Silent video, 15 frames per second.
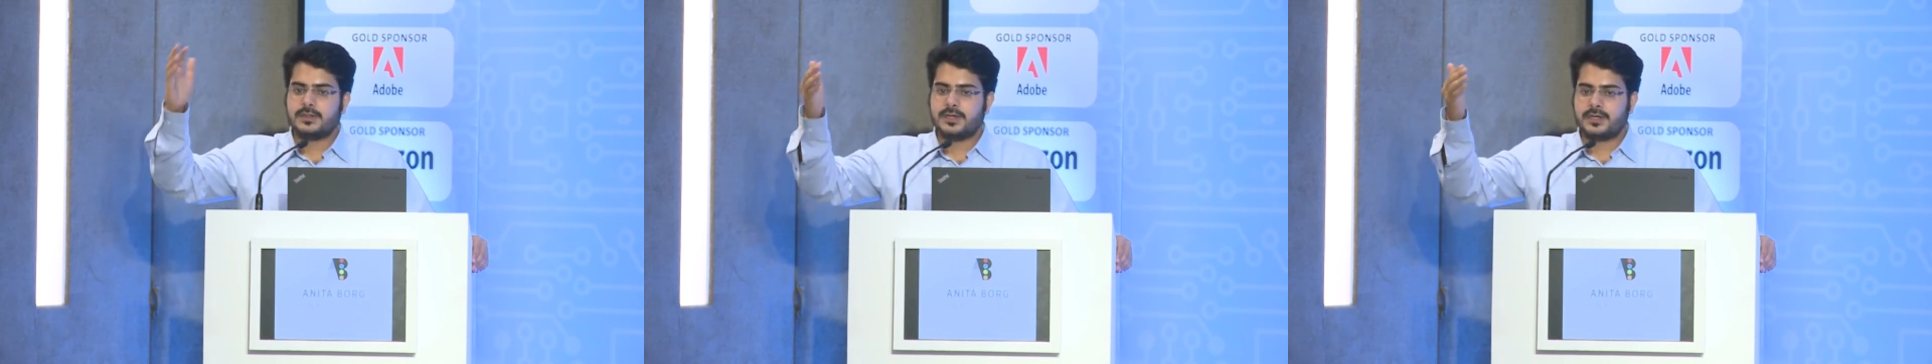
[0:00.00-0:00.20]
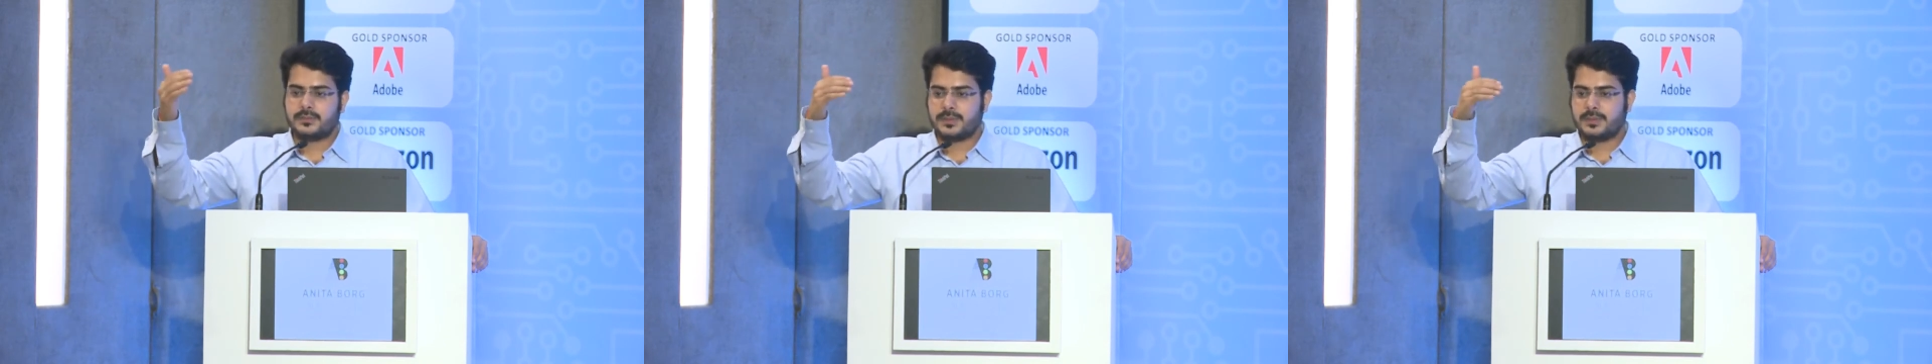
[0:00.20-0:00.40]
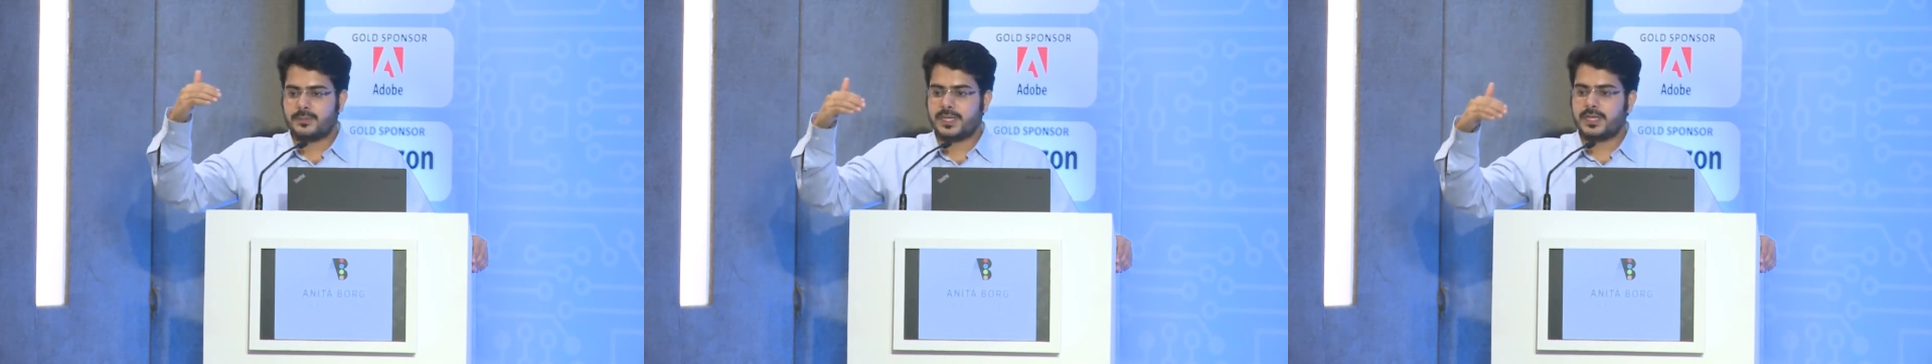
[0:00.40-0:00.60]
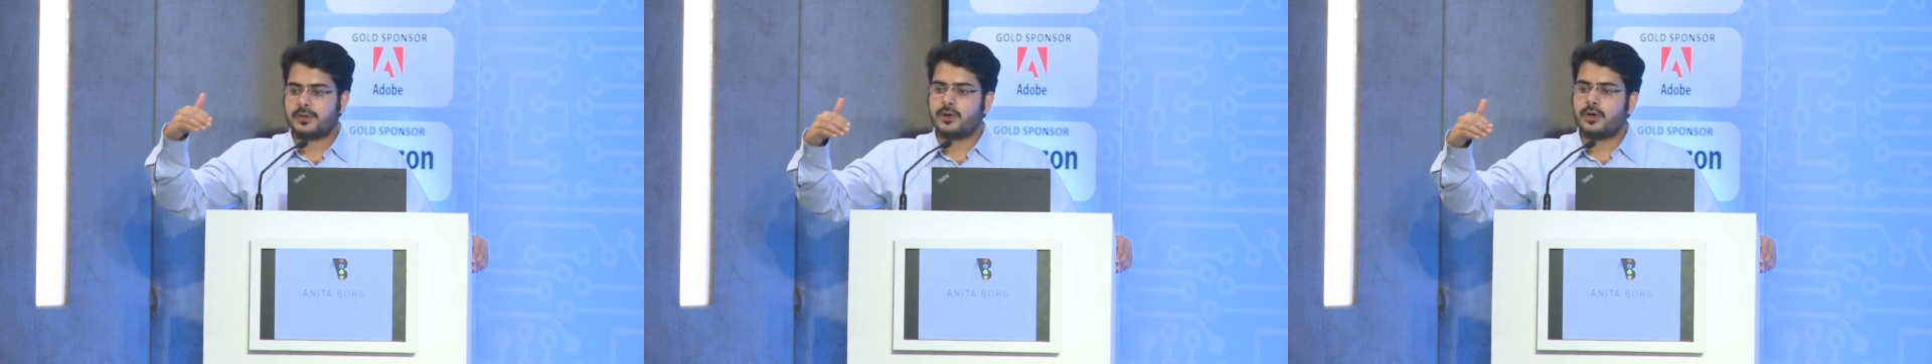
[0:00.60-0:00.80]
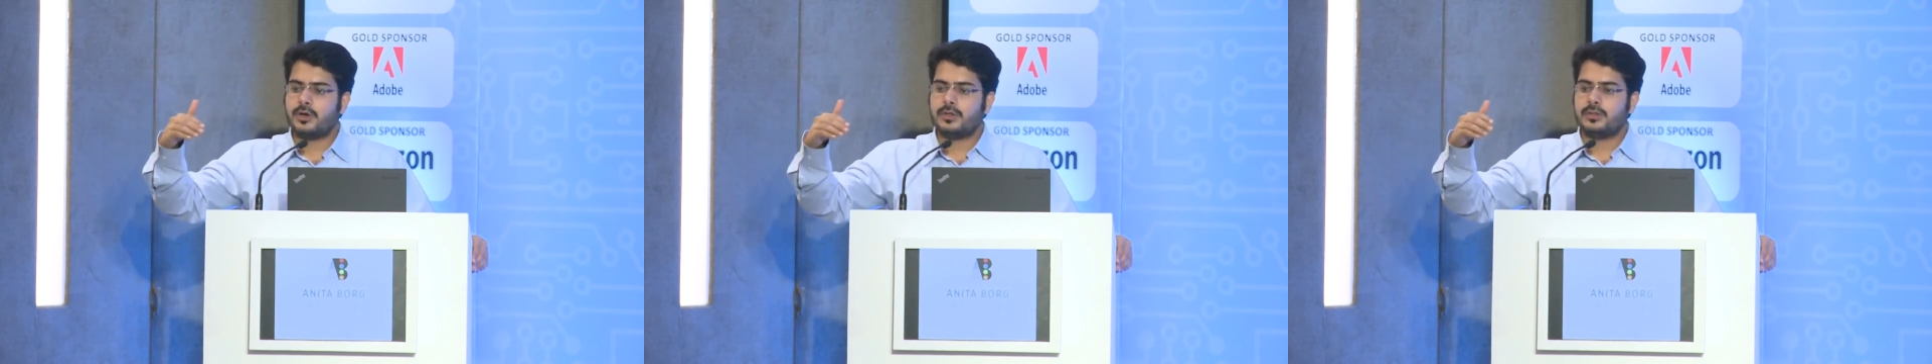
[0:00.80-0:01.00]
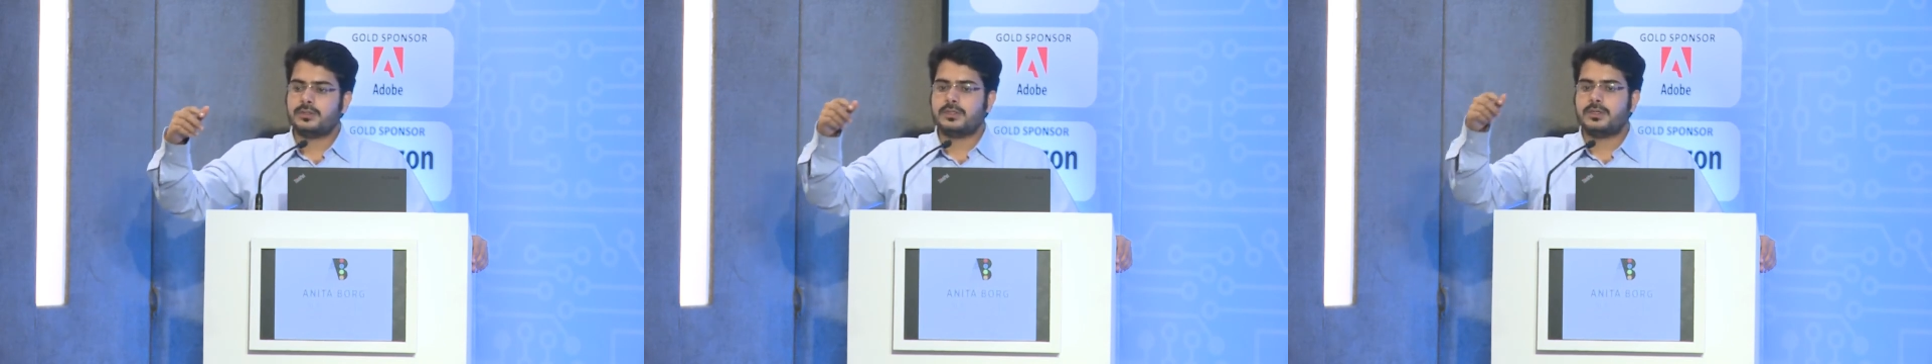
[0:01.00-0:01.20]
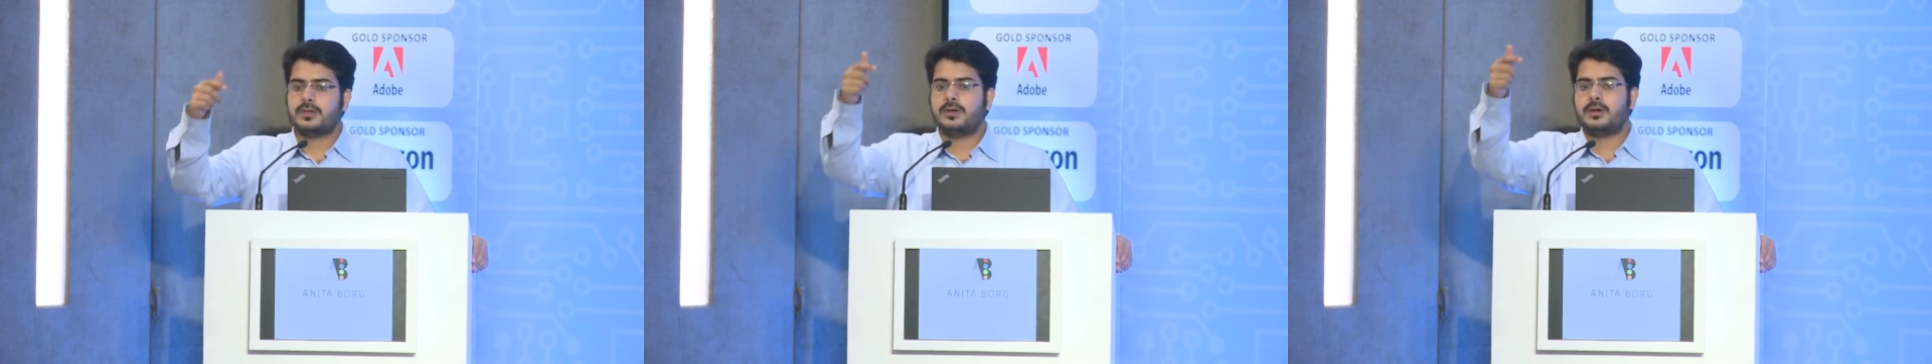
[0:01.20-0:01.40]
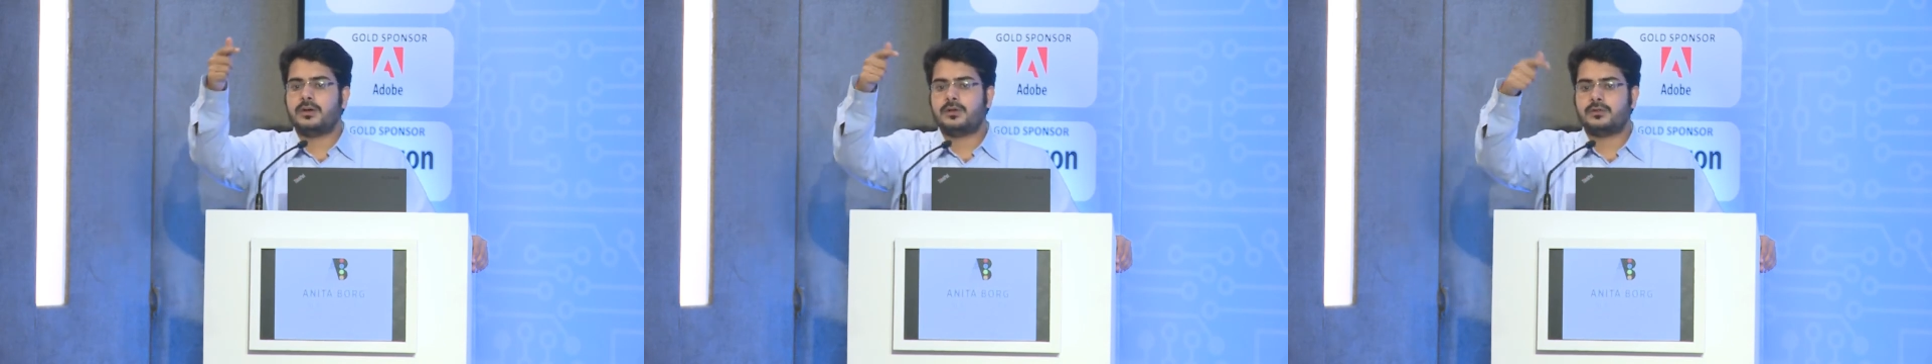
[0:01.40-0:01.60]
it will make all
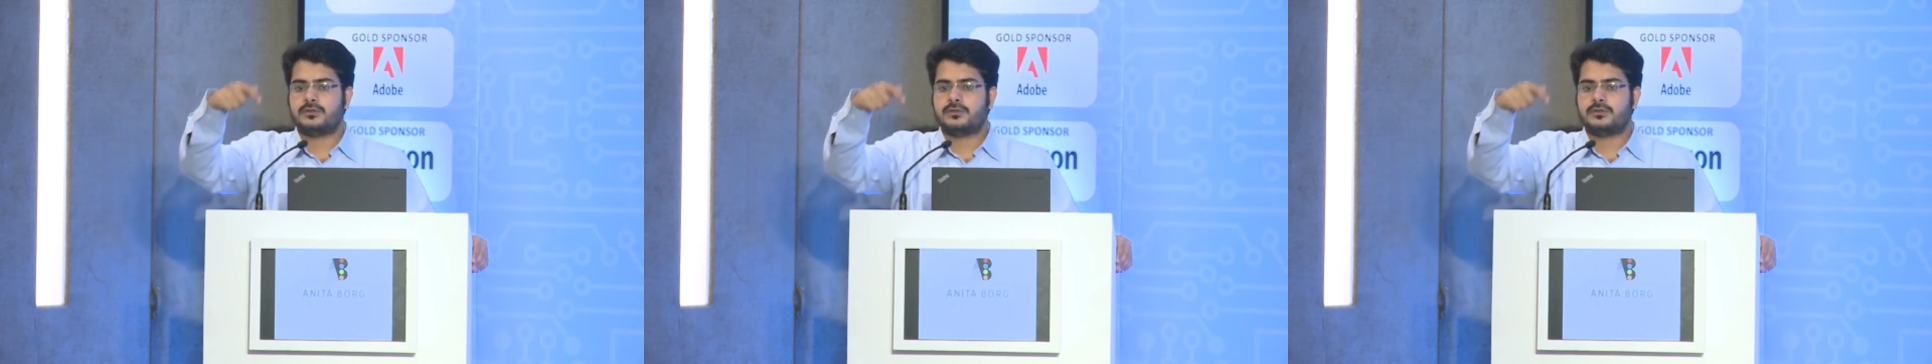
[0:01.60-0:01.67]
the